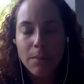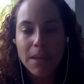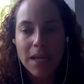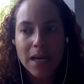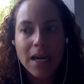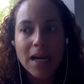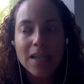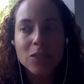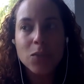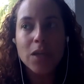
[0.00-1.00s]

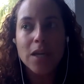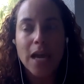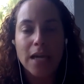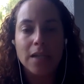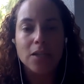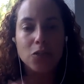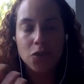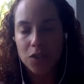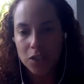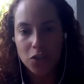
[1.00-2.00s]
because we are not in the
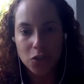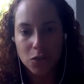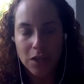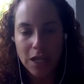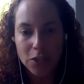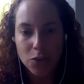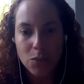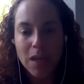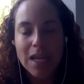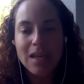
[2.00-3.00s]
traditional classroom,
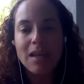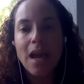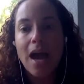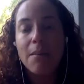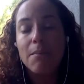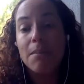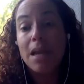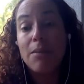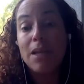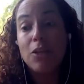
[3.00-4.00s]
we cannot
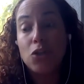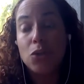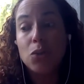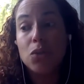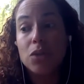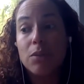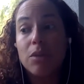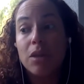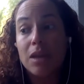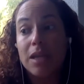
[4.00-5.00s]
maybe do some
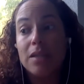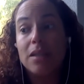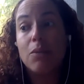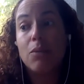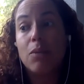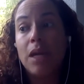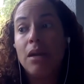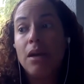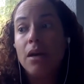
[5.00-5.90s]
of the things that we